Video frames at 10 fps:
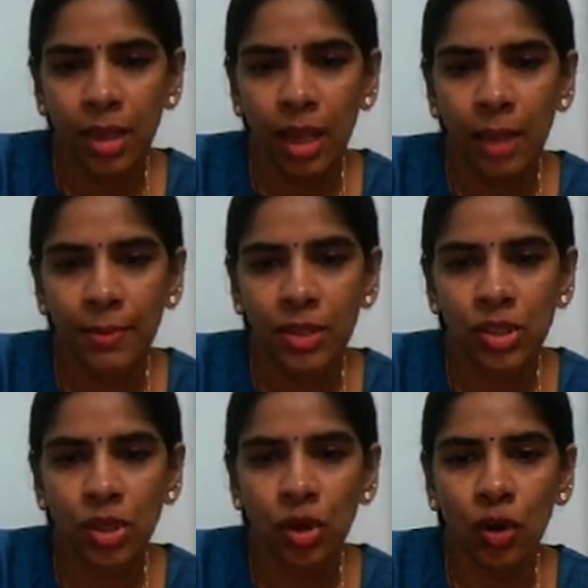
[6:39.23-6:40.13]
A
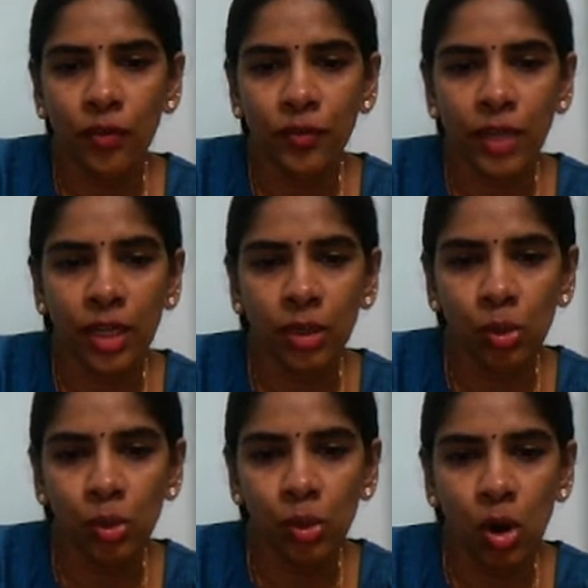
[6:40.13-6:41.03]
mixture of
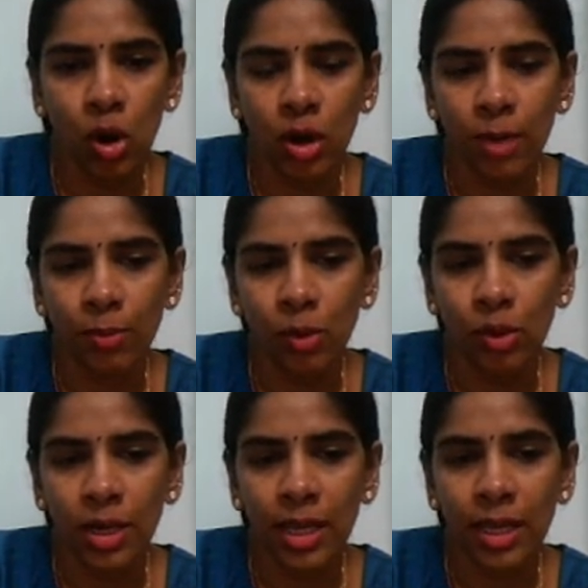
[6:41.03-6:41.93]
two or
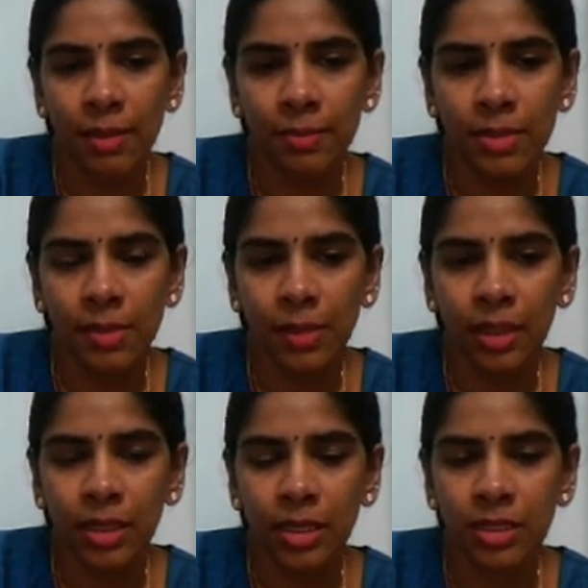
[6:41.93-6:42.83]
more
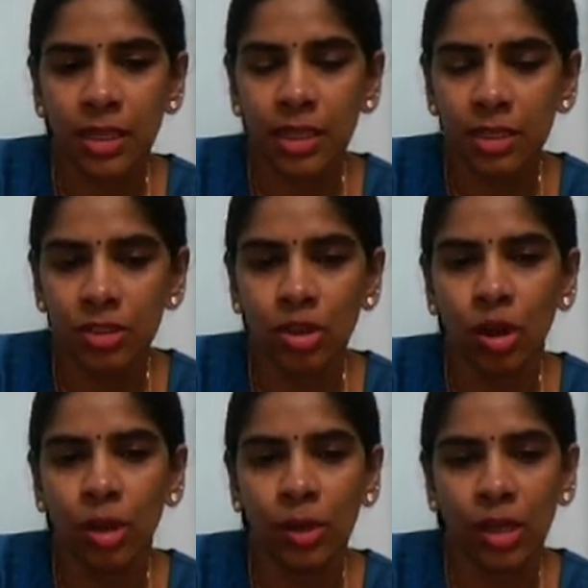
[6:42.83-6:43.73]
immiscible, that is
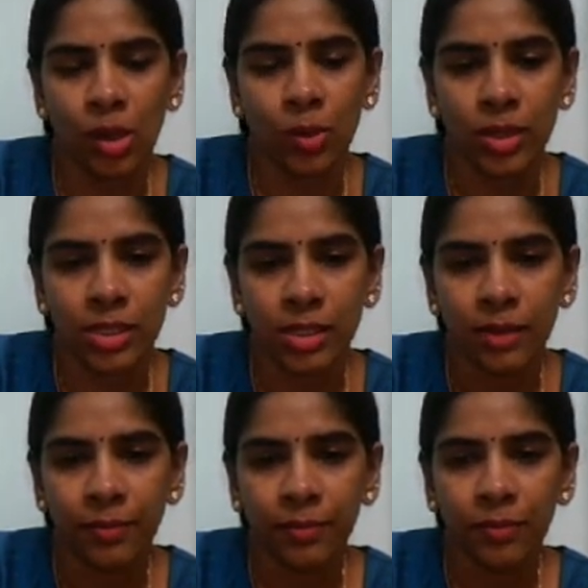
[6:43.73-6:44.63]
insoluble, liquids,
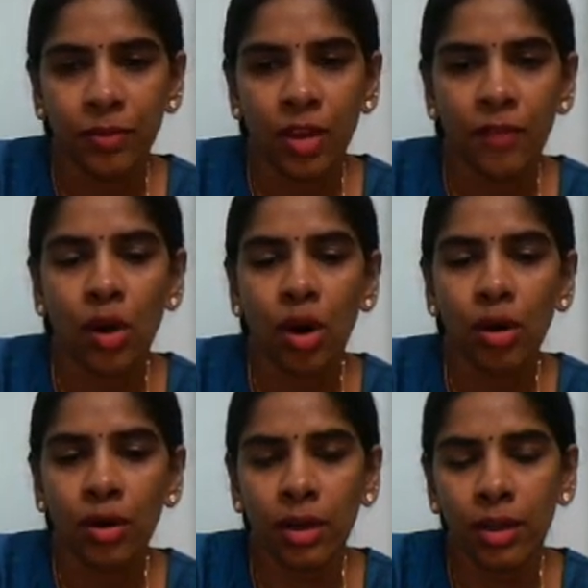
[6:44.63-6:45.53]

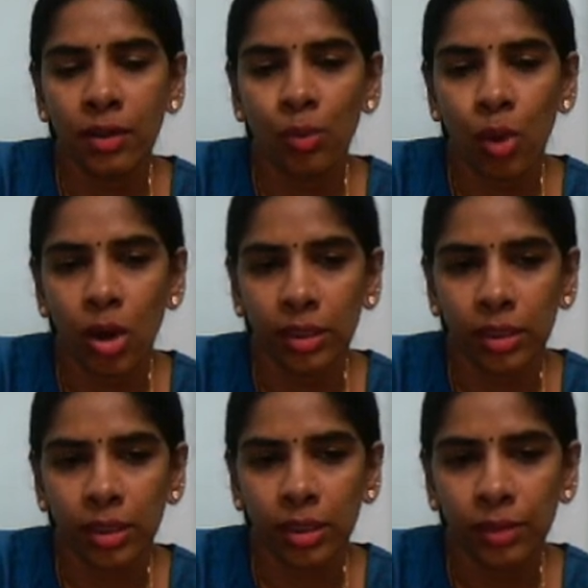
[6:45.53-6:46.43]
flour in
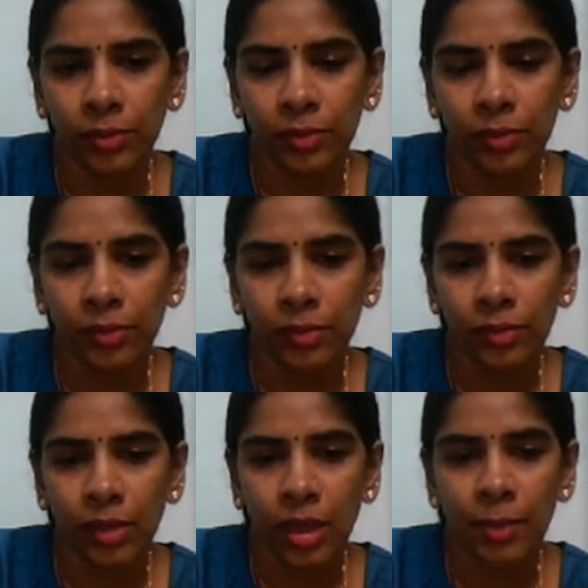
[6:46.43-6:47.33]
water,
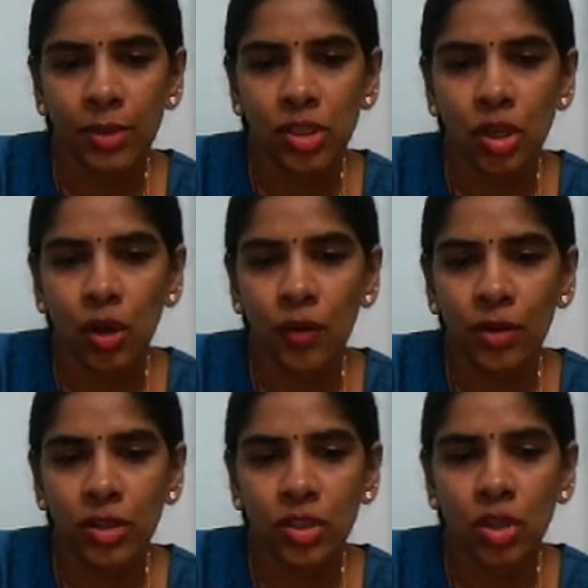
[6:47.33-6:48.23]
a mixture of
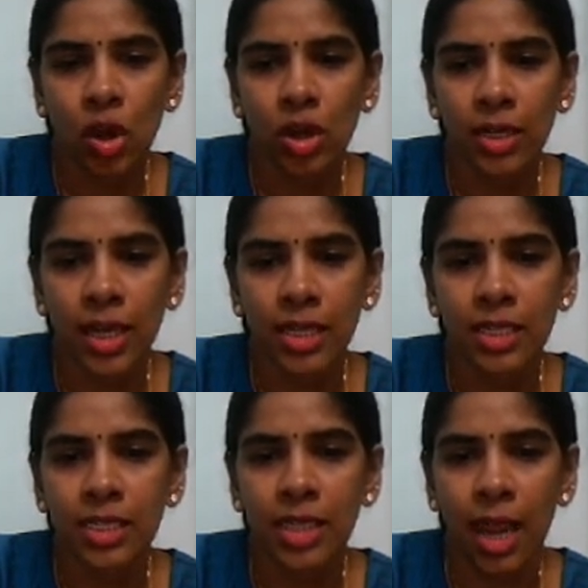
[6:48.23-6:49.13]
salt and
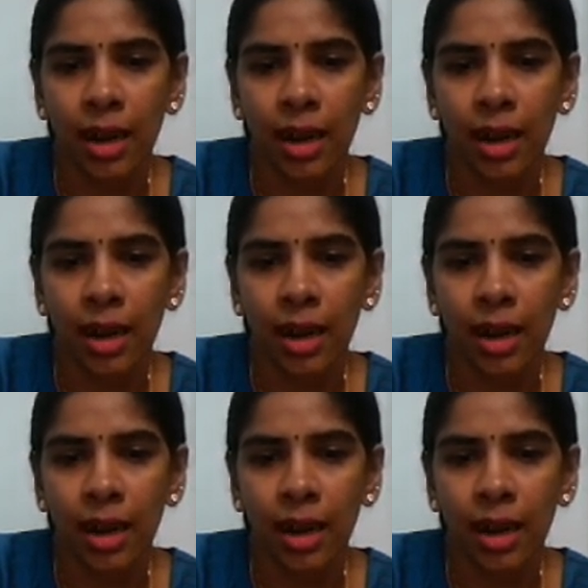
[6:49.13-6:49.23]
sand.